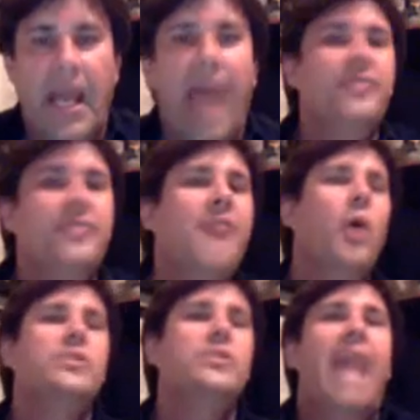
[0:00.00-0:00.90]
And
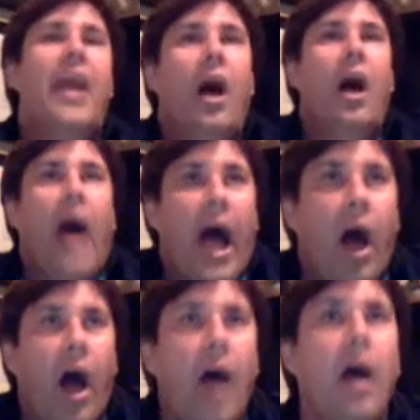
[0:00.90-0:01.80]
those that
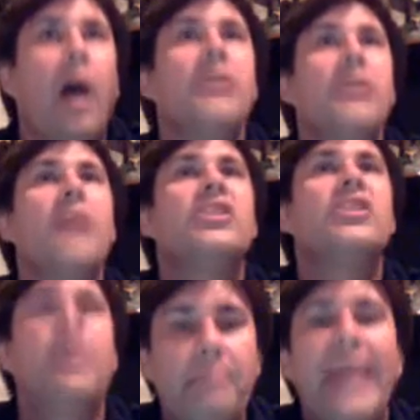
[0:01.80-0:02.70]

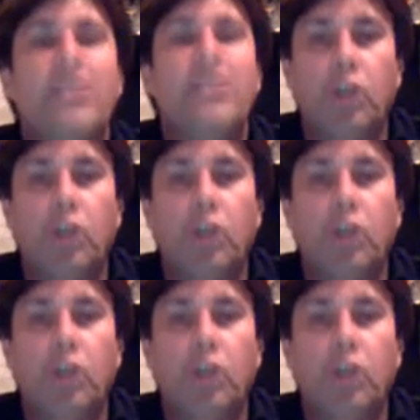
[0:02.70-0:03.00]
submit